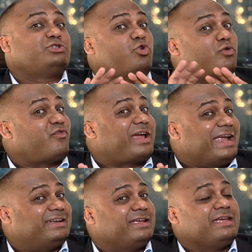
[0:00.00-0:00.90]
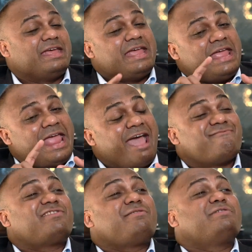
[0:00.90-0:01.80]
don't forget,
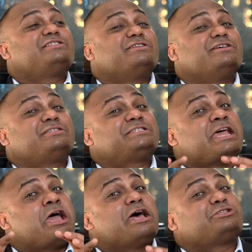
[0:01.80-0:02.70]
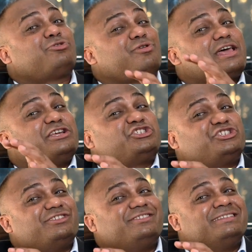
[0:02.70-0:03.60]
every business has a
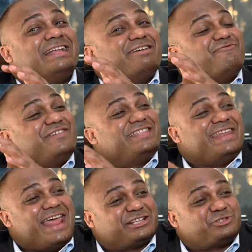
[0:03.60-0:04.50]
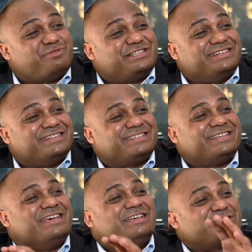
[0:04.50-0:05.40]
relation with the next business.
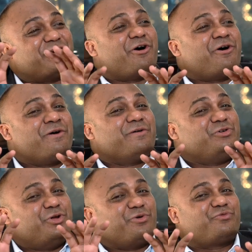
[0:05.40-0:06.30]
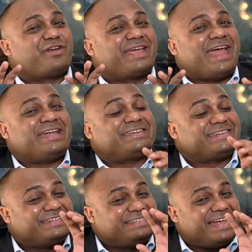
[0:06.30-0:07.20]
So don't forget
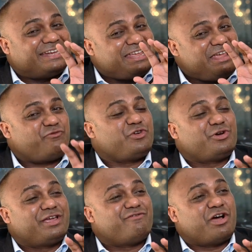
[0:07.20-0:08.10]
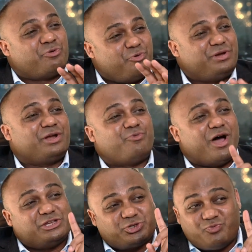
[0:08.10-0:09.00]
that if you give a good
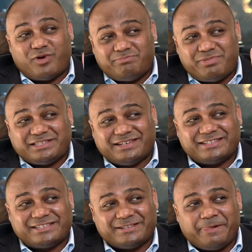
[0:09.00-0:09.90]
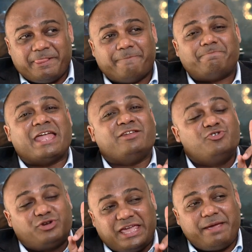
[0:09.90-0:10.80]
advice to one business and
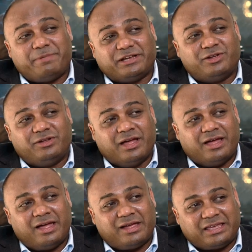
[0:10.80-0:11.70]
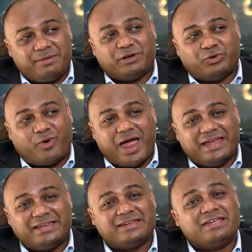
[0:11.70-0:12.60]
you keep it
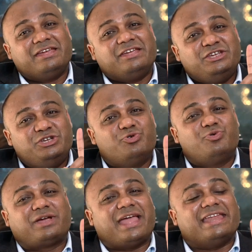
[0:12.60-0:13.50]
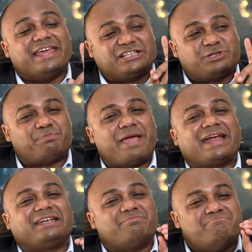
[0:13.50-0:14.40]
right, you can
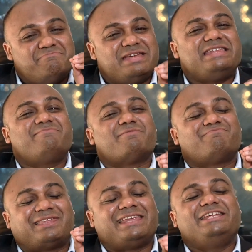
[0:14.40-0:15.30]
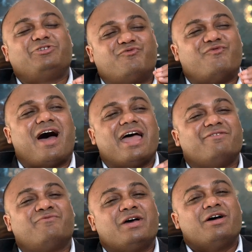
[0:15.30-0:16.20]
expect minimum 3 to
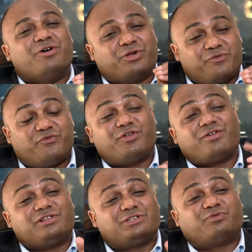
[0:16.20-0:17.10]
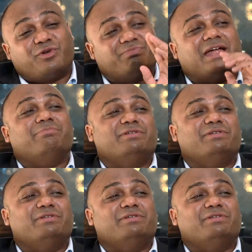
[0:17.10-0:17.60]
5 referrals from that